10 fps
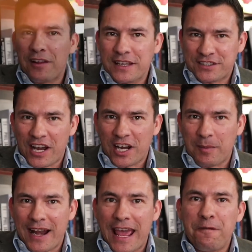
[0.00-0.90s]
now let's talk
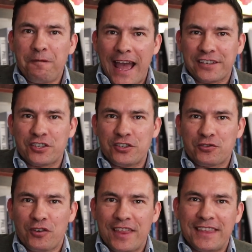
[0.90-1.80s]
about a fashion
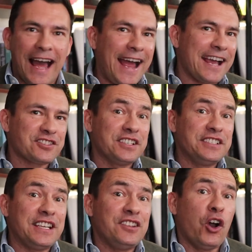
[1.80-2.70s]
trend that I actually
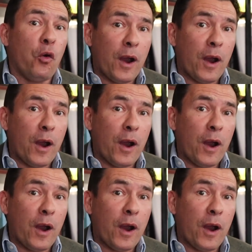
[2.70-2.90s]
didn't know